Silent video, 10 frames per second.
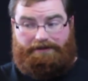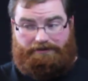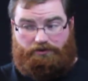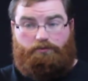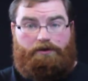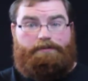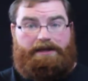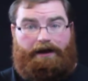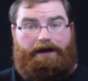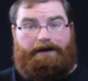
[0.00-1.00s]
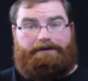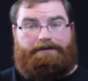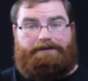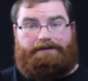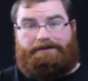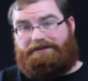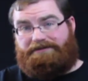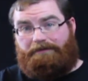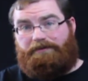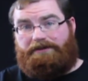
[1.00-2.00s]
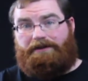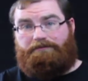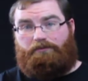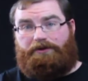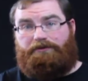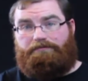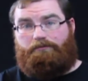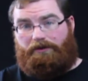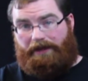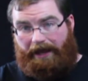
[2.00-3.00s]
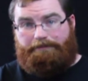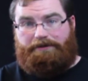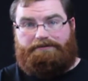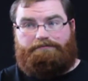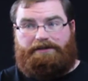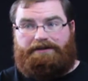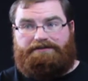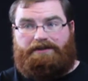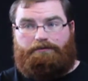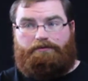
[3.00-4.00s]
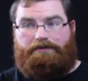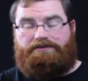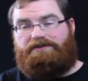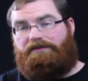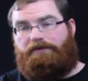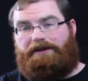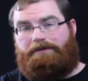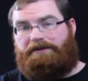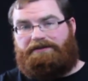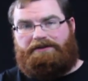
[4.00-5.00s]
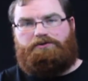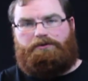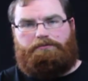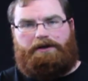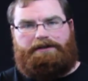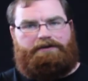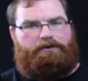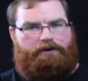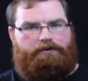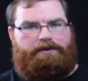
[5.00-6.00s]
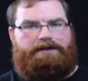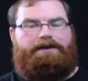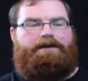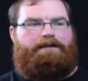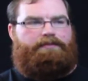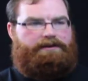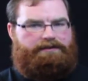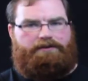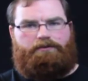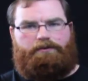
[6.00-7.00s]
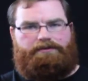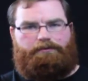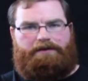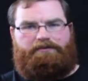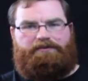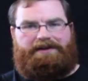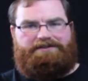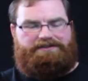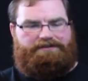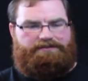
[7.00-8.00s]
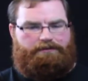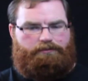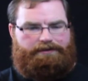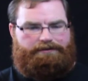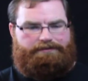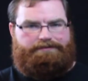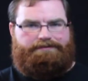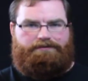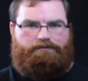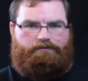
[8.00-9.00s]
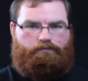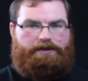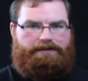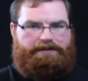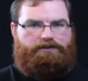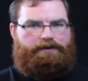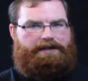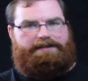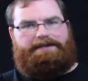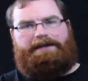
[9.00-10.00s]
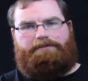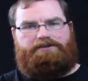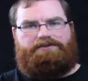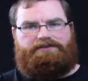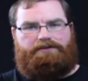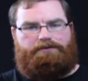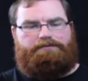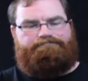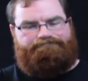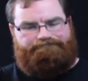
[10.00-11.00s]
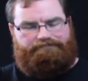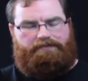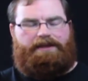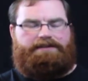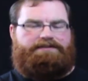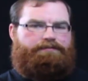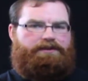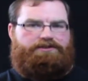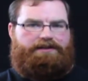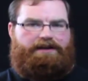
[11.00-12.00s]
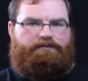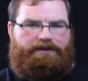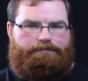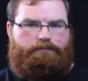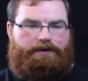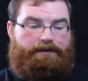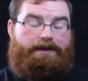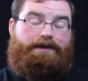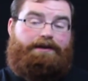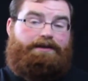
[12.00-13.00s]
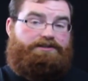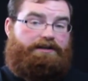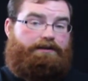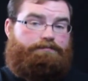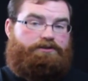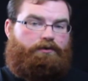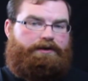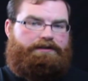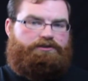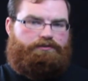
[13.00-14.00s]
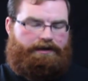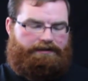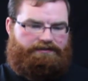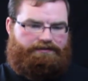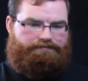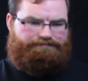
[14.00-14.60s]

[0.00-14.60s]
you will be hung. It is something that will happen, because they would rather snuff out a potential threat in a hurry than deal with the ramifications of someone really doing any damage. So that is something she got fed up with. She ended up joining Traius,